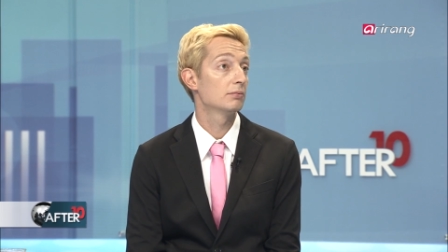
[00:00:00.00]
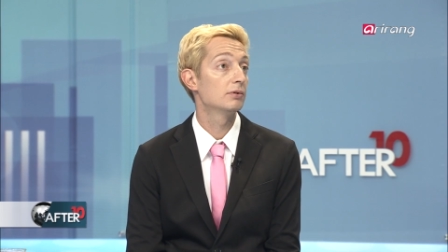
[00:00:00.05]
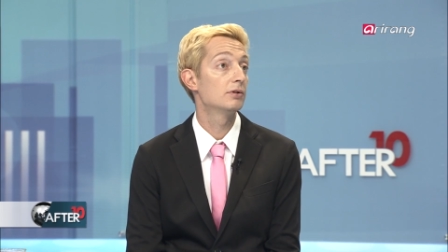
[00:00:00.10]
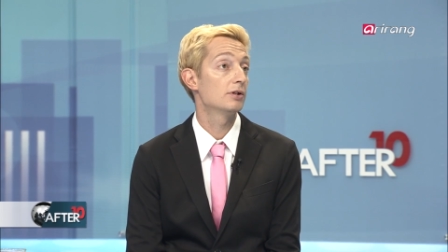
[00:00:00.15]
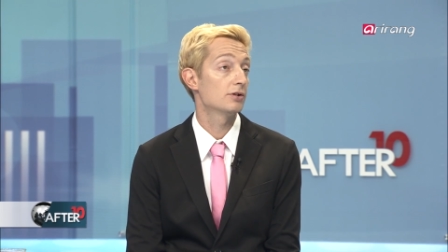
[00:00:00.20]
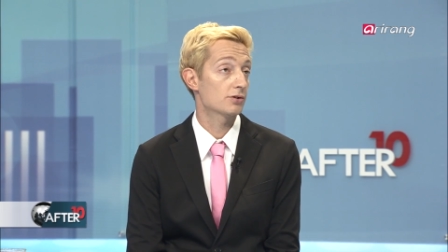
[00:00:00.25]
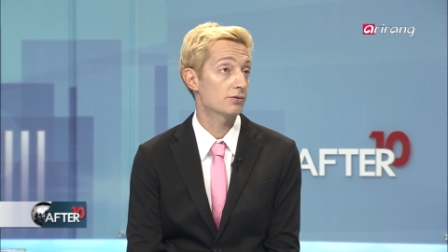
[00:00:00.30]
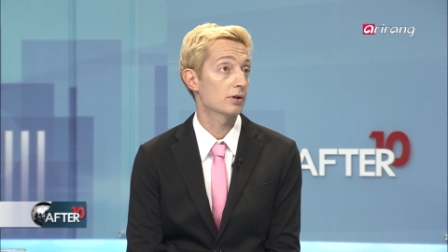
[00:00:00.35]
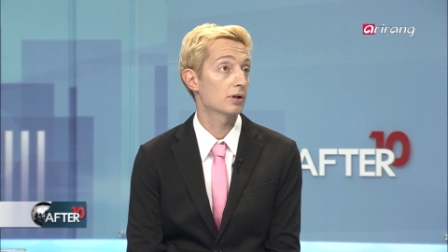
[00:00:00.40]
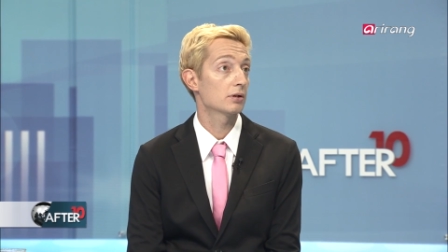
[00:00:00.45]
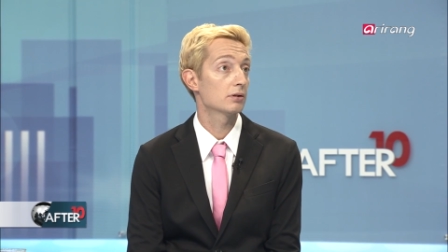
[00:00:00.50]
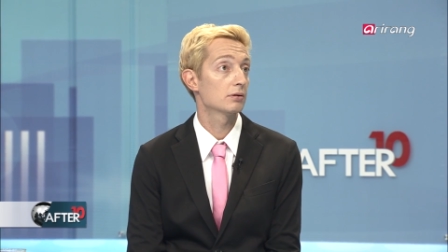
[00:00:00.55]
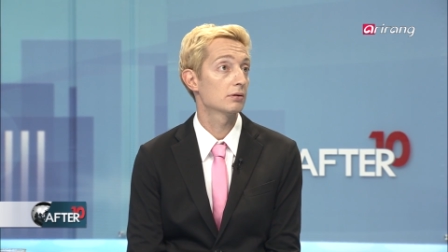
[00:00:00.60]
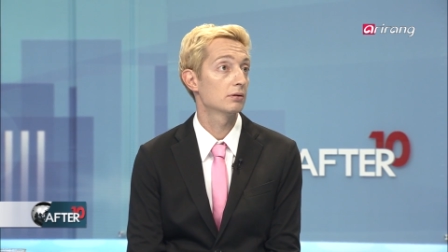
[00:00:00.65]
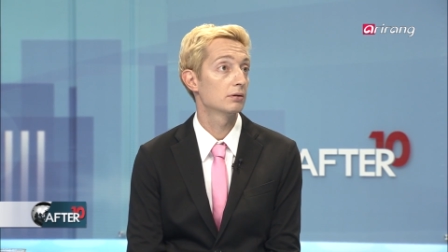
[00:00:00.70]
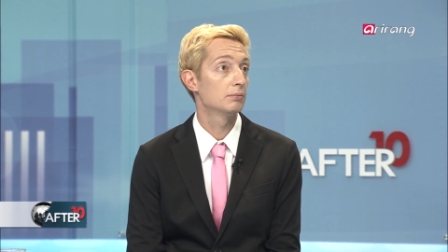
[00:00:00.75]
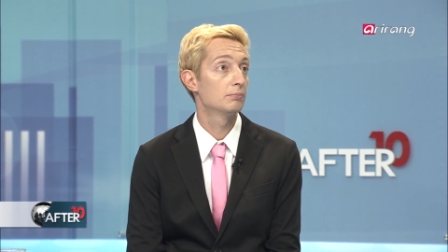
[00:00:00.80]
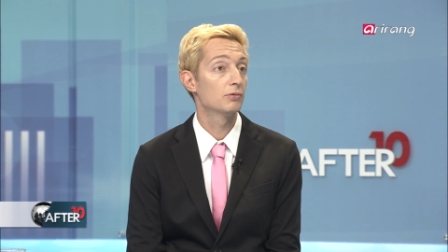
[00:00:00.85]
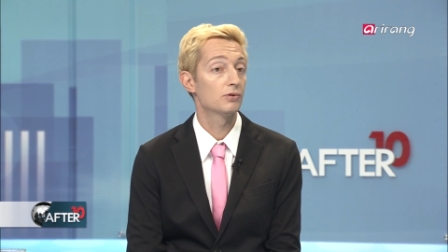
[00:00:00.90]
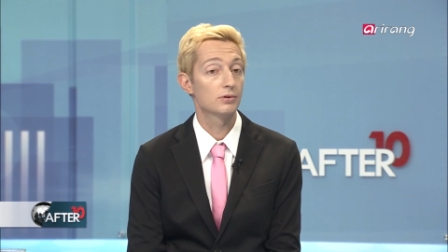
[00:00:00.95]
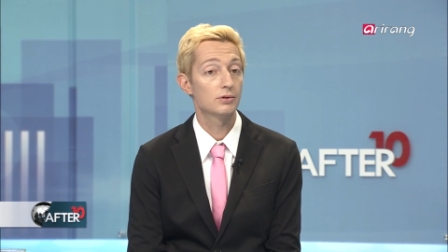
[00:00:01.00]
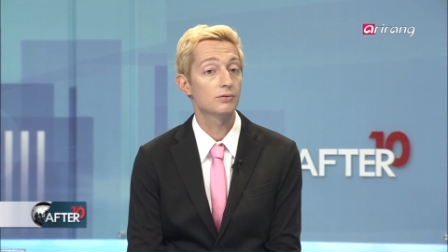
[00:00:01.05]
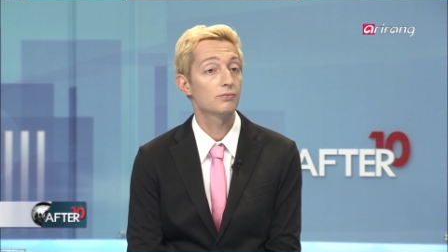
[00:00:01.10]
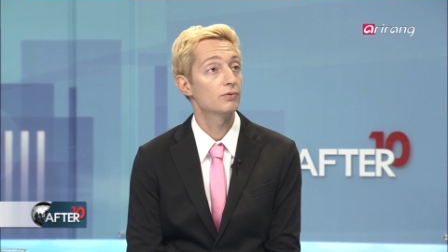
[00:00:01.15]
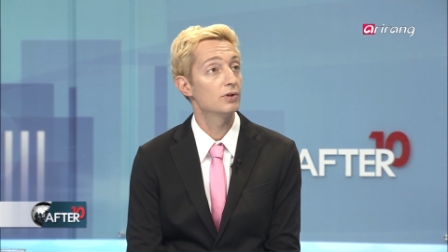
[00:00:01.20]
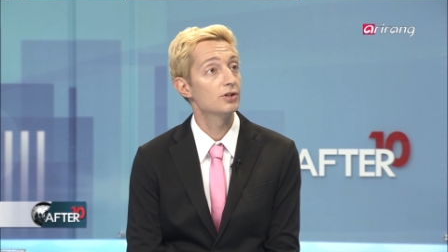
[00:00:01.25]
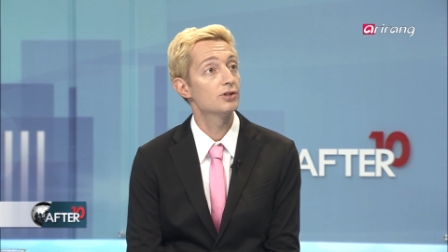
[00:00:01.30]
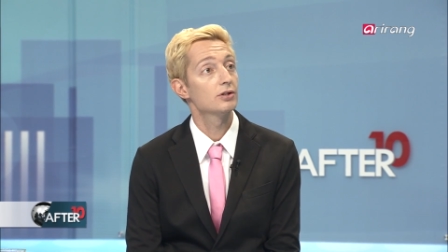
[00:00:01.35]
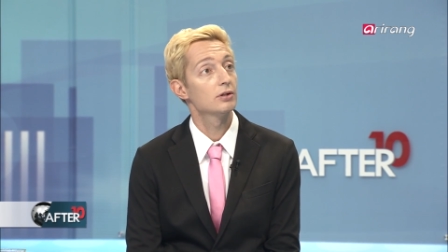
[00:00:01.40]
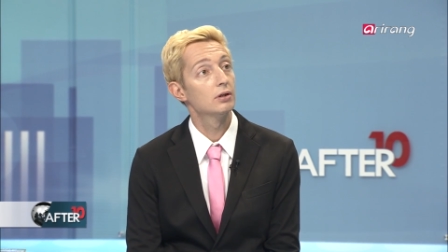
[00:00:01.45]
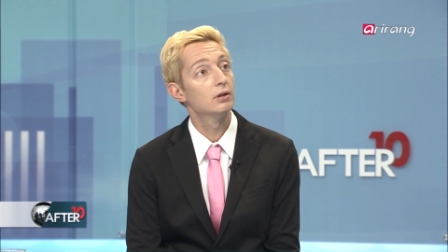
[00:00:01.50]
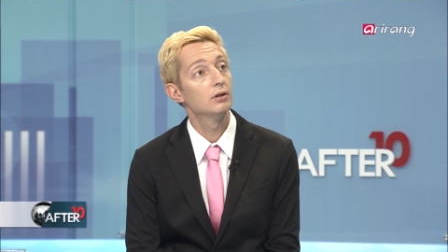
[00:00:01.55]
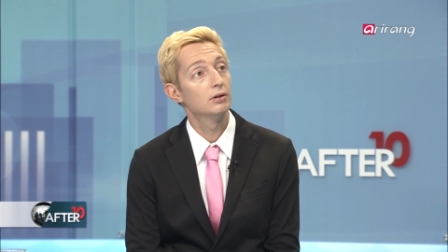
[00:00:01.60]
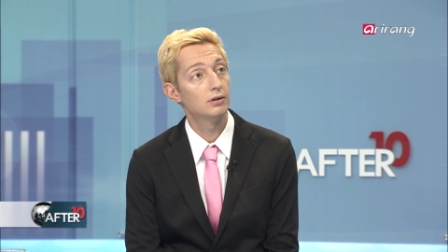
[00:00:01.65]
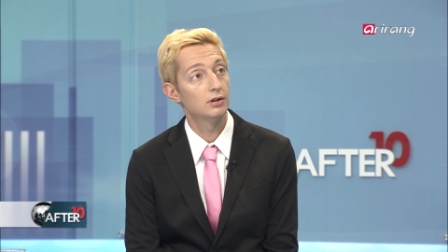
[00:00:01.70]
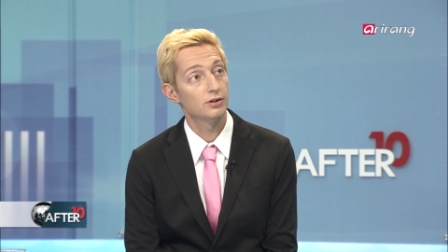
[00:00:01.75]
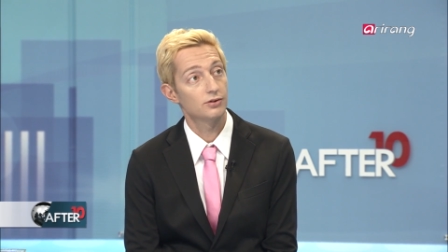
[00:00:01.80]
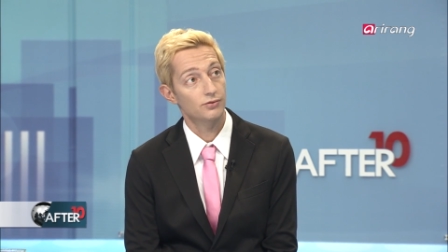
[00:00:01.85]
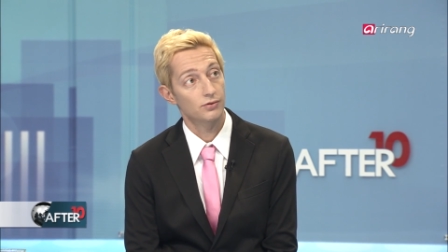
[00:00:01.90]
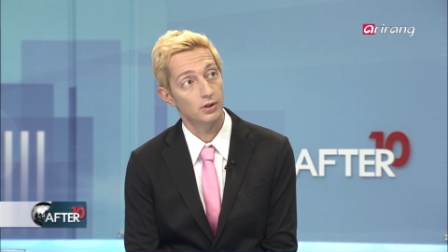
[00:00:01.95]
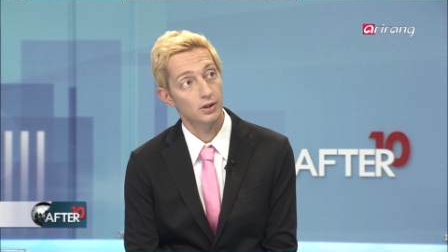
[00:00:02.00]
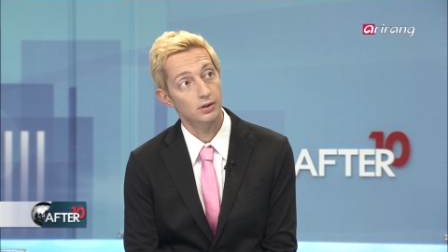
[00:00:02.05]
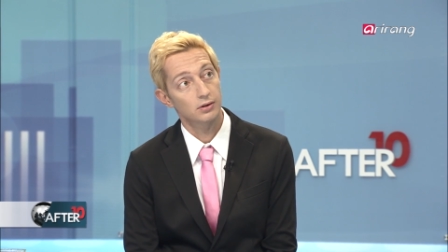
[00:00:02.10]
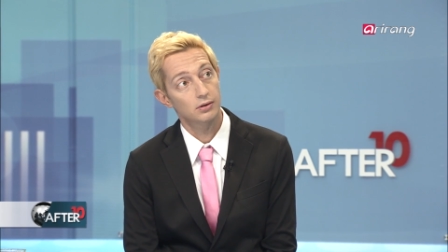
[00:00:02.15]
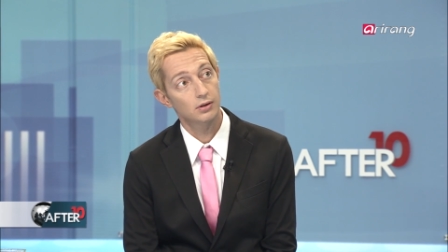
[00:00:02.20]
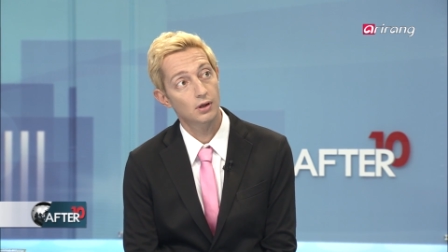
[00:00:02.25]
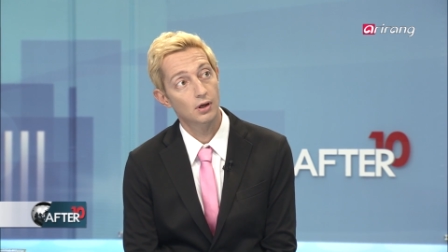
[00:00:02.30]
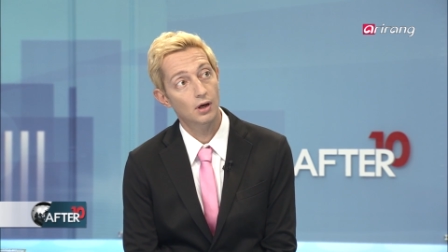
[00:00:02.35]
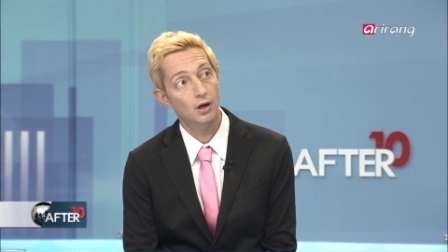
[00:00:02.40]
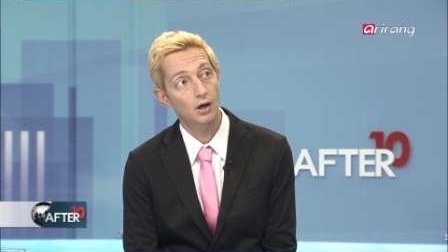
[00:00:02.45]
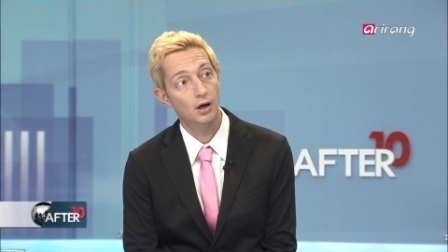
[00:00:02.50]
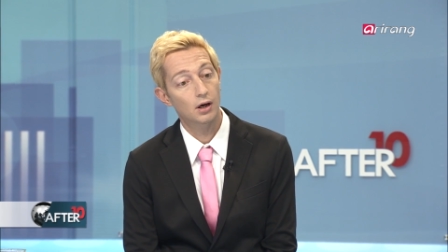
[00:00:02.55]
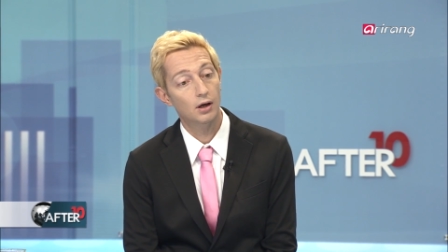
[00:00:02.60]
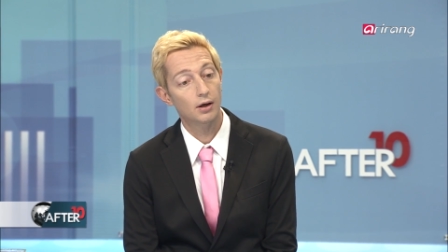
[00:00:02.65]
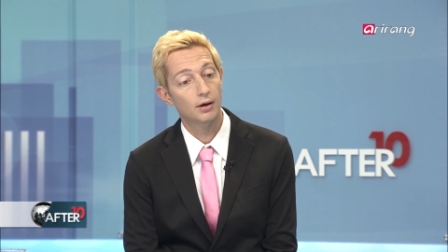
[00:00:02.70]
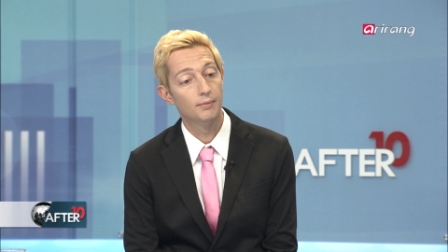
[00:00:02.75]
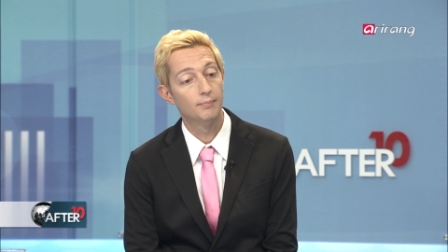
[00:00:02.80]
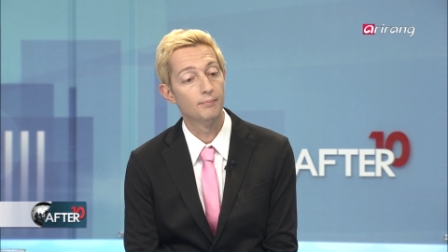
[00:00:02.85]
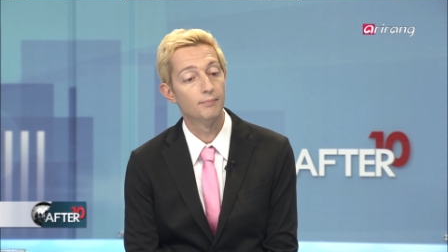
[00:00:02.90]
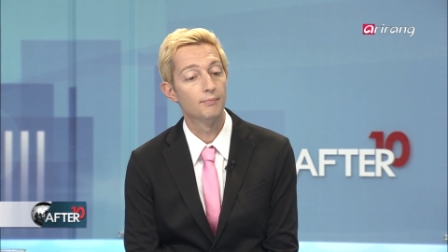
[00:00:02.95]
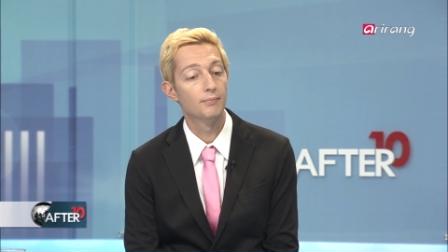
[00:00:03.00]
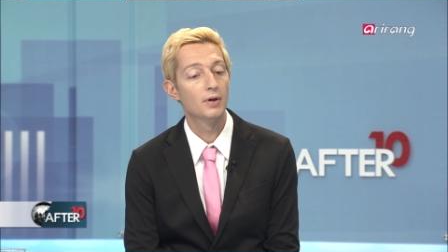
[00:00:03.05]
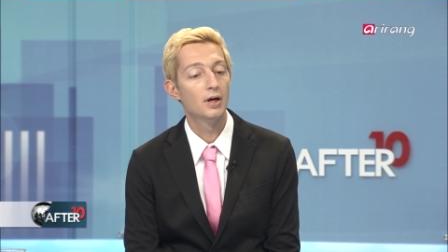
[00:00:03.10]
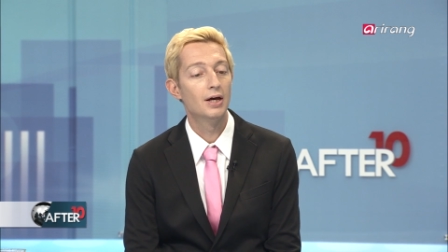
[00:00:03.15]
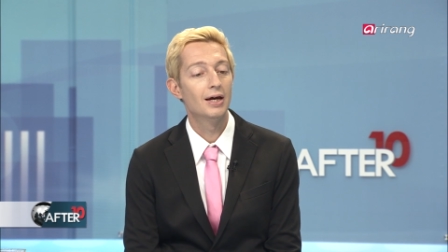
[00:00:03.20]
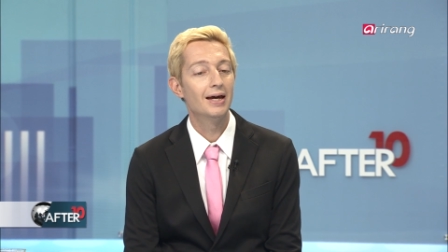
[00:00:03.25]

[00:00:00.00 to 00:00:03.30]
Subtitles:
districts, the most rich districts. And